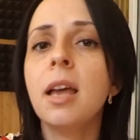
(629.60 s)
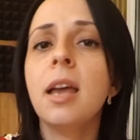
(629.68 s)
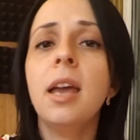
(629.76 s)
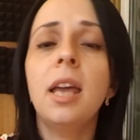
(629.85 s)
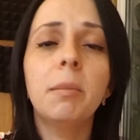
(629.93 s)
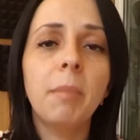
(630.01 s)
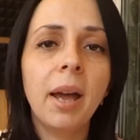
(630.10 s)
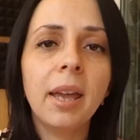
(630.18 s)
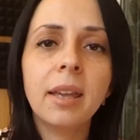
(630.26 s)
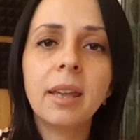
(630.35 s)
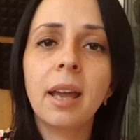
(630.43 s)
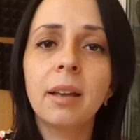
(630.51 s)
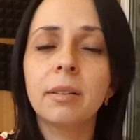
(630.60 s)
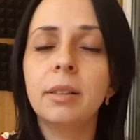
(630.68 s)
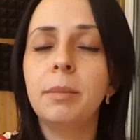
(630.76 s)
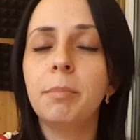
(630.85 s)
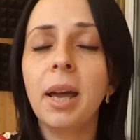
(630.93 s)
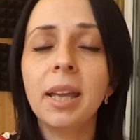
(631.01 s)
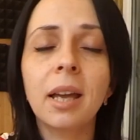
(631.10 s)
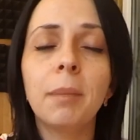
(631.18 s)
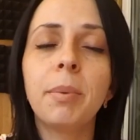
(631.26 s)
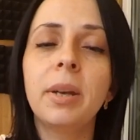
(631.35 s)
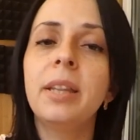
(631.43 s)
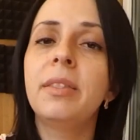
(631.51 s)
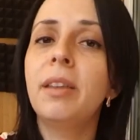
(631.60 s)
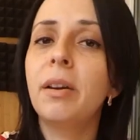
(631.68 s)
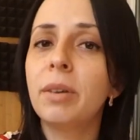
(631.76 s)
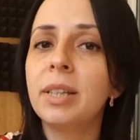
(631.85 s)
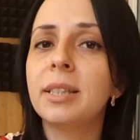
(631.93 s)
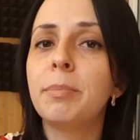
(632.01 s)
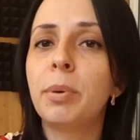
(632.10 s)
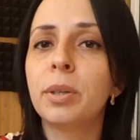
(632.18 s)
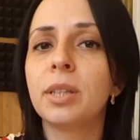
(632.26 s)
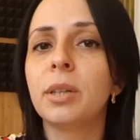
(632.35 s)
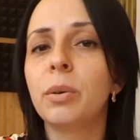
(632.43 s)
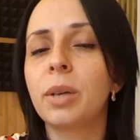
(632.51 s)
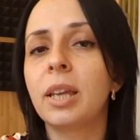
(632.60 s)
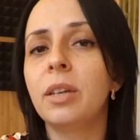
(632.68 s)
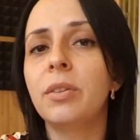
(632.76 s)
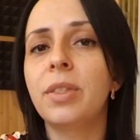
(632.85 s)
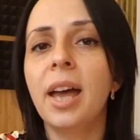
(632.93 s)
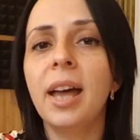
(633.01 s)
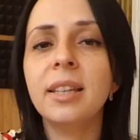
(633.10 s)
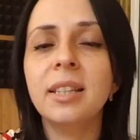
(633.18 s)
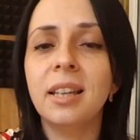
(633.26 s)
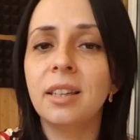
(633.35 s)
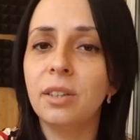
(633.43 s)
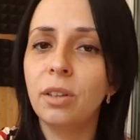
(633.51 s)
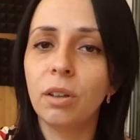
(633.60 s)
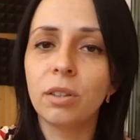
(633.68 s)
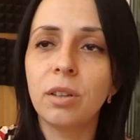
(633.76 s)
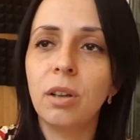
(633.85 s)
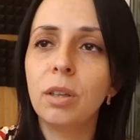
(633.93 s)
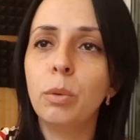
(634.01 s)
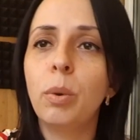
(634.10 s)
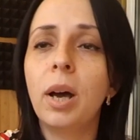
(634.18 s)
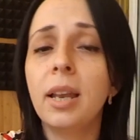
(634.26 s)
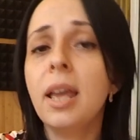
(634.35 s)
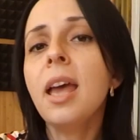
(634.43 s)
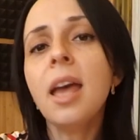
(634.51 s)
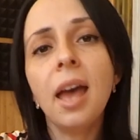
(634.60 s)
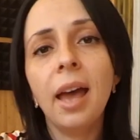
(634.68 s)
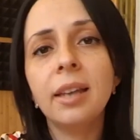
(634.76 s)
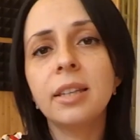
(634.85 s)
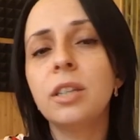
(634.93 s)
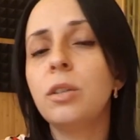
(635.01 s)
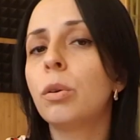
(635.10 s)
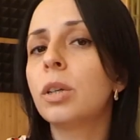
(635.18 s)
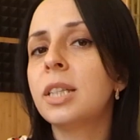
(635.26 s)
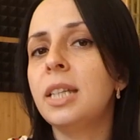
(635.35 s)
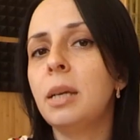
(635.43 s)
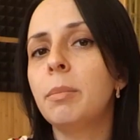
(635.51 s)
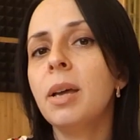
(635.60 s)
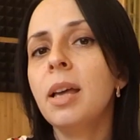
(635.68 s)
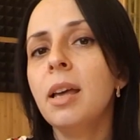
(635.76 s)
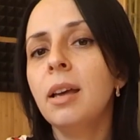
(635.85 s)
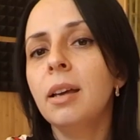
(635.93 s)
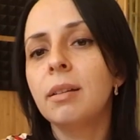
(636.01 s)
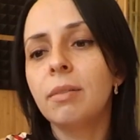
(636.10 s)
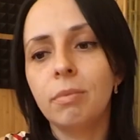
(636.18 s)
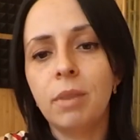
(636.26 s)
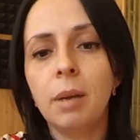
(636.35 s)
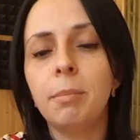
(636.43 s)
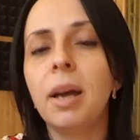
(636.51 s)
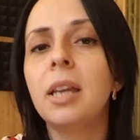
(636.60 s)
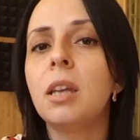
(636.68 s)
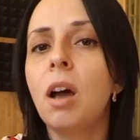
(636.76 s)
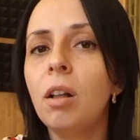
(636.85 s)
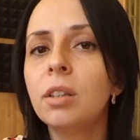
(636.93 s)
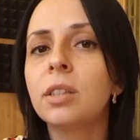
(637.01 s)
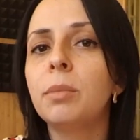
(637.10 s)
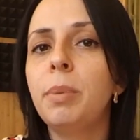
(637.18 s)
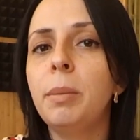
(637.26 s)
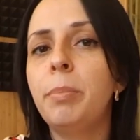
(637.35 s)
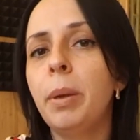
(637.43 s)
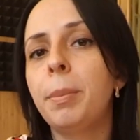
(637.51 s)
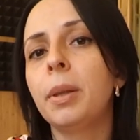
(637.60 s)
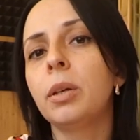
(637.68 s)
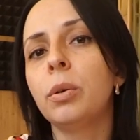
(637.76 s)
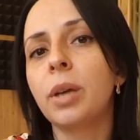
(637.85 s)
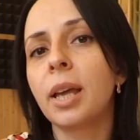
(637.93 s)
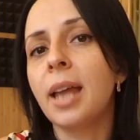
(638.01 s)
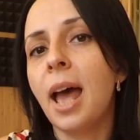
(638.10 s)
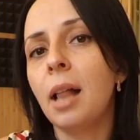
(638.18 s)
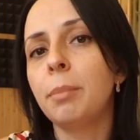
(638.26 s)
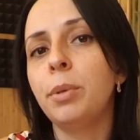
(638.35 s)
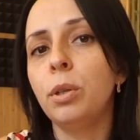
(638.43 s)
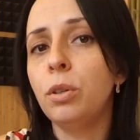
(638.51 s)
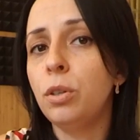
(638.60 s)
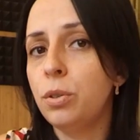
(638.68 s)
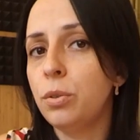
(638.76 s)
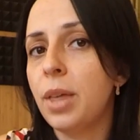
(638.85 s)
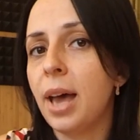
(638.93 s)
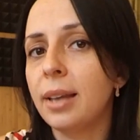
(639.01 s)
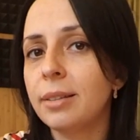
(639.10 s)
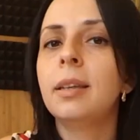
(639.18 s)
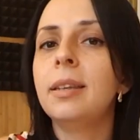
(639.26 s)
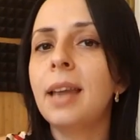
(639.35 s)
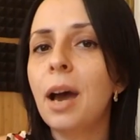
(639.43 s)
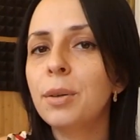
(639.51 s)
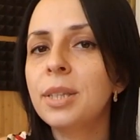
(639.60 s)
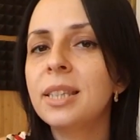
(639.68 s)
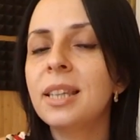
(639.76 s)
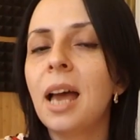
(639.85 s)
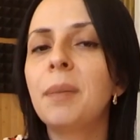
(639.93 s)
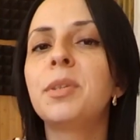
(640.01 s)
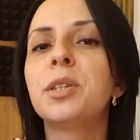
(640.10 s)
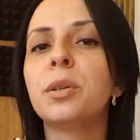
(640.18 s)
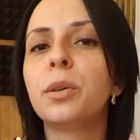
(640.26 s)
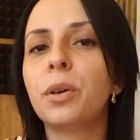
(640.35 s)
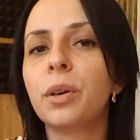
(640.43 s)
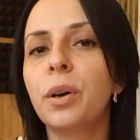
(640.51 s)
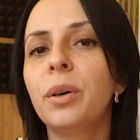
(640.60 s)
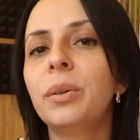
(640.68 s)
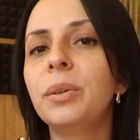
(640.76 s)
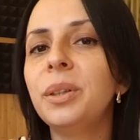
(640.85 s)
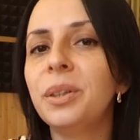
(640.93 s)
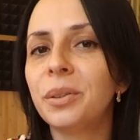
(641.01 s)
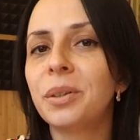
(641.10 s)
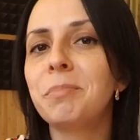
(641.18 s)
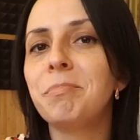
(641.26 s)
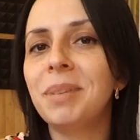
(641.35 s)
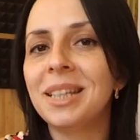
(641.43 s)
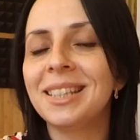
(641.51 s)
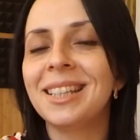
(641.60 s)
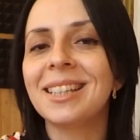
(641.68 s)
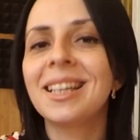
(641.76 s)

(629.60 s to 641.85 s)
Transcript: In my company, there is a person who can do that, and not only one, and in your team, there might also be people who can help you do that. Now it's time to grow your business,